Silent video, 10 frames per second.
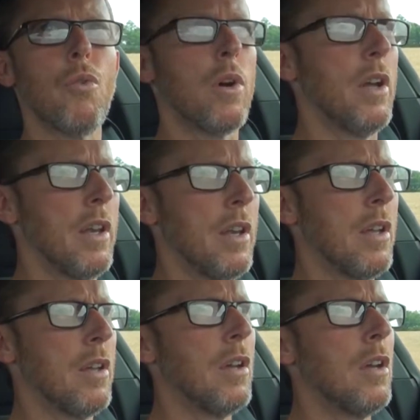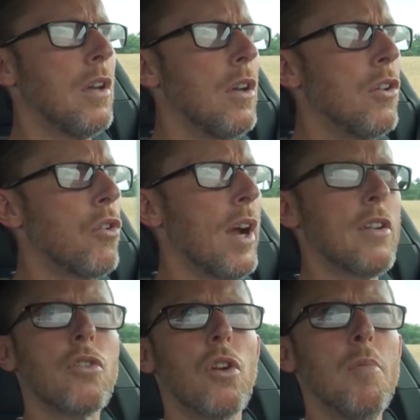We're in drag
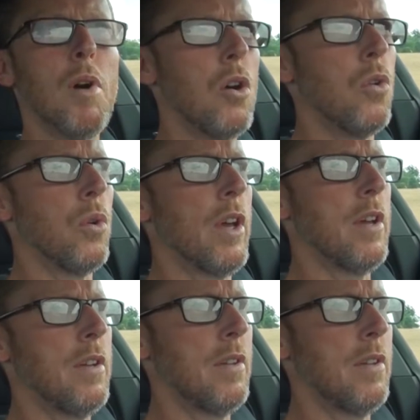strip mode. I